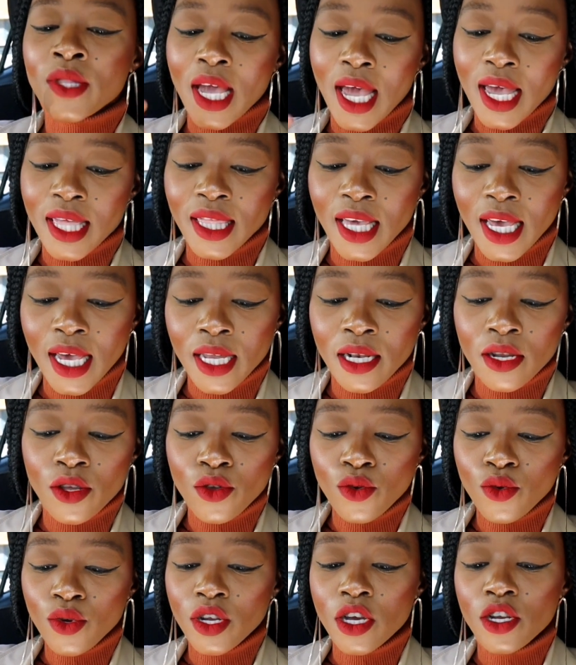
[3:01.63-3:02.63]
And then
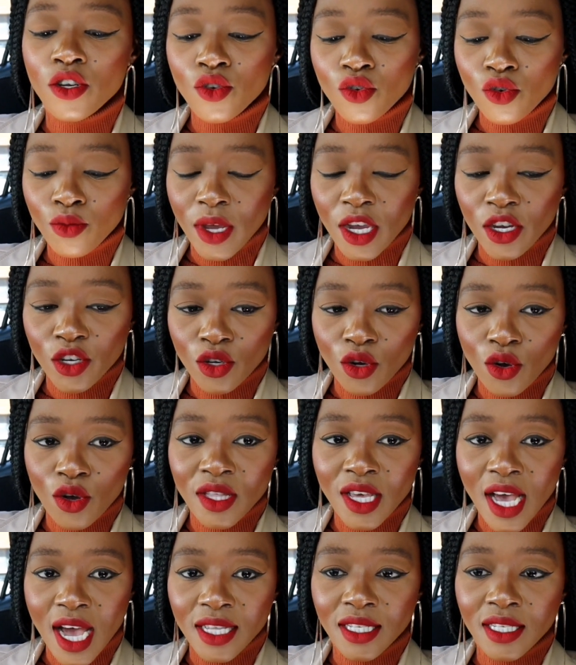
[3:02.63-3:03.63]
you need to make
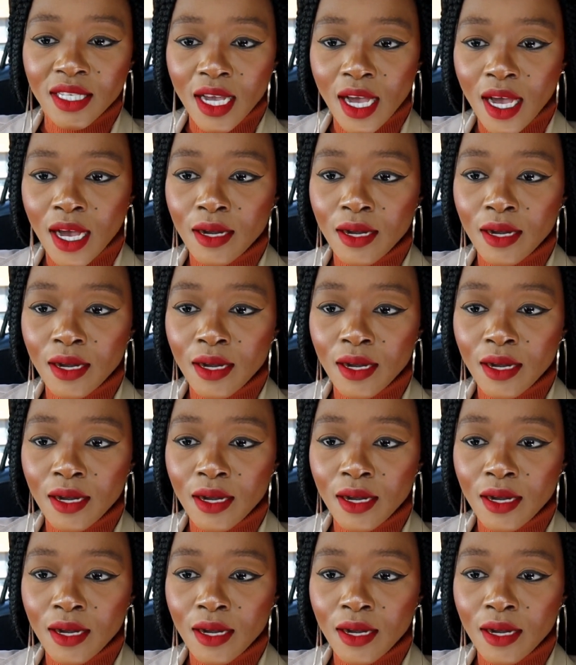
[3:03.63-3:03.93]
sure that